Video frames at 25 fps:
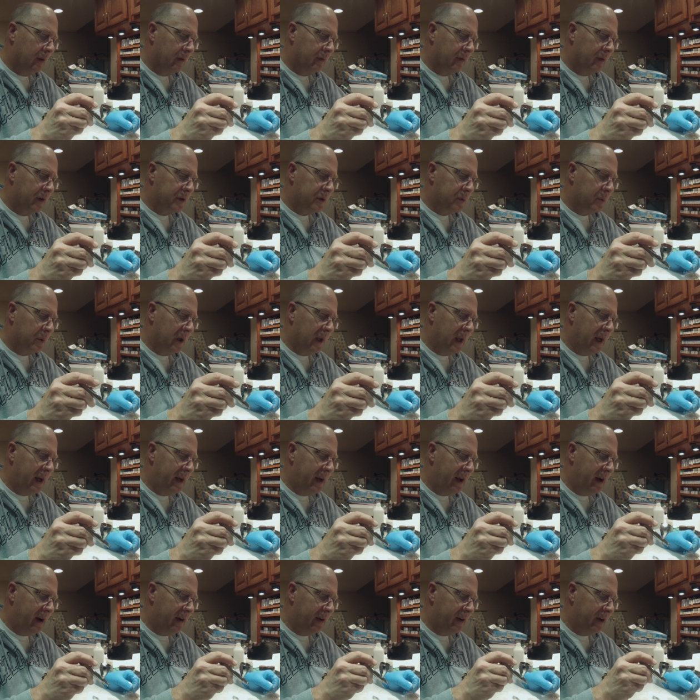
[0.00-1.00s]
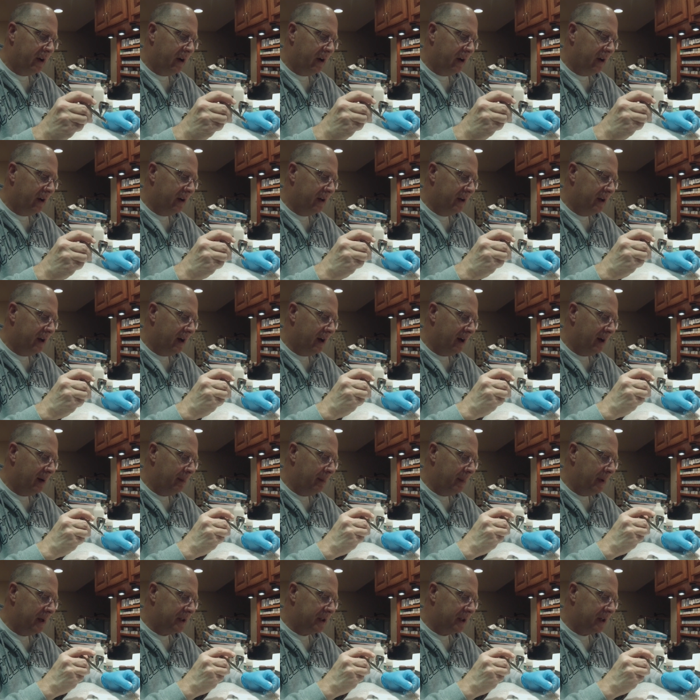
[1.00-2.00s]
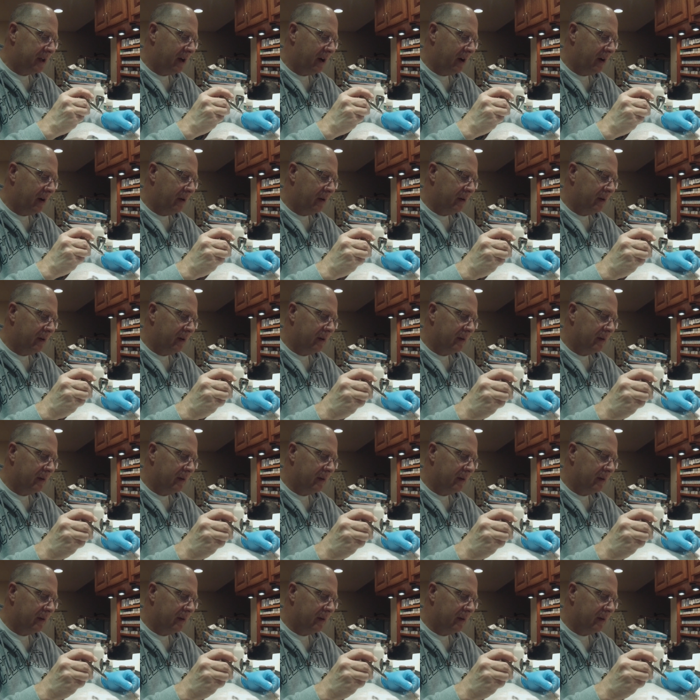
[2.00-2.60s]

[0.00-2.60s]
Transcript: First we'll lay down a good mist coat.